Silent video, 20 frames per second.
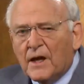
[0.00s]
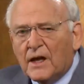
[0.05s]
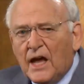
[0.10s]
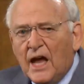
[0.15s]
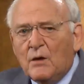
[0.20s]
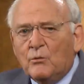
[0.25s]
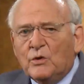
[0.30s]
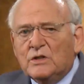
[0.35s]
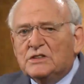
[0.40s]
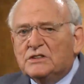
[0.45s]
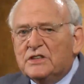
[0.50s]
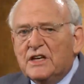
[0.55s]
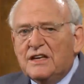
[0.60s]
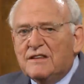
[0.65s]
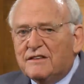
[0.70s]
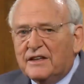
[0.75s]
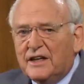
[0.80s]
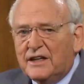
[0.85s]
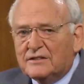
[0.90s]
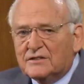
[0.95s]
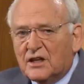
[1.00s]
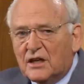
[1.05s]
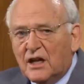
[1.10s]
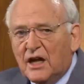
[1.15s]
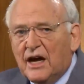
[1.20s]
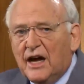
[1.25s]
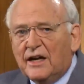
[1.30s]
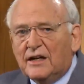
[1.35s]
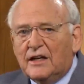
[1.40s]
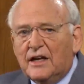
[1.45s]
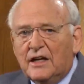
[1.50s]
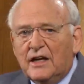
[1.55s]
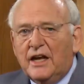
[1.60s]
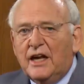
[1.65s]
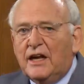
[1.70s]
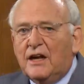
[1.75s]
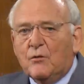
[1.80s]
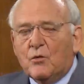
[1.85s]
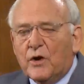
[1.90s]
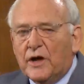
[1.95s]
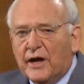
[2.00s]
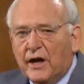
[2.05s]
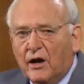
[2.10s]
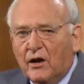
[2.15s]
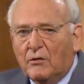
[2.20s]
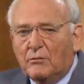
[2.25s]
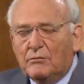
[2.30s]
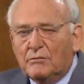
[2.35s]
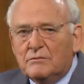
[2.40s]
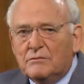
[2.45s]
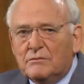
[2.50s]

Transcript: Can we see things alike in any realm?